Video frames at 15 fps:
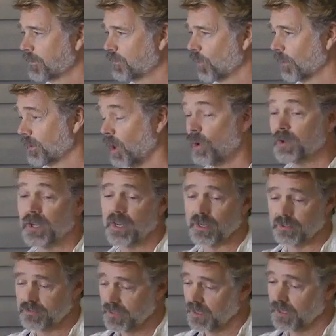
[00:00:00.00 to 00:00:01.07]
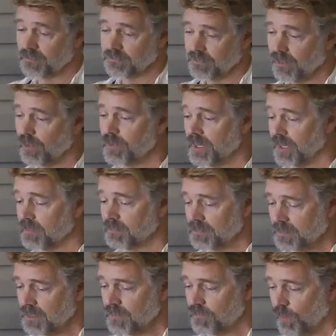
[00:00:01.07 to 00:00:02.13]
Oh yeah.
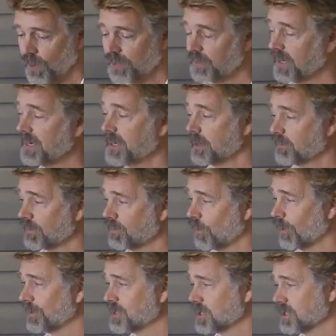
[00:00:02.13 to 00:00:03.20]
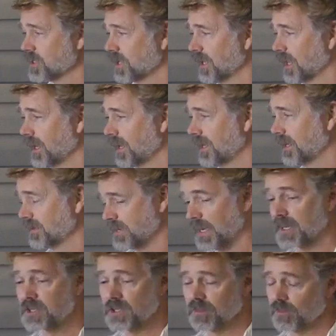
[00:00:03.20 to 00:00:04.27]
488 performances, and
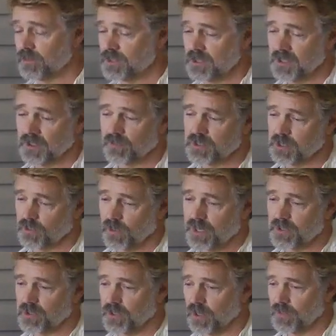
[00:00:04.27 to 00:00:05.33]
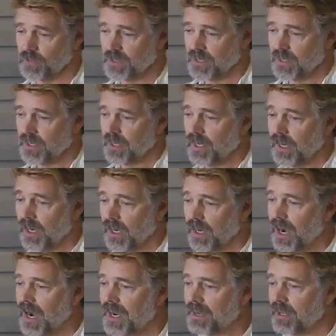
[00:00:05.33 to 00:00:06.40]
yes, it was a great show.
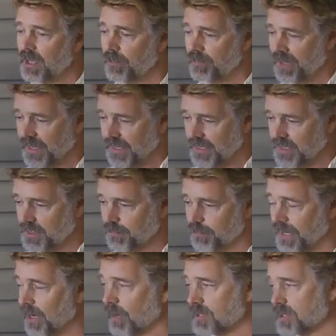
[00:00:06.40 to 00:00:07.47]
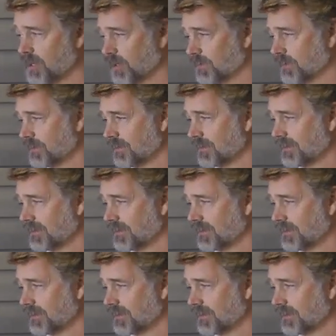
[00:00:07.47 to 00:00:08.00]
I am a baritone,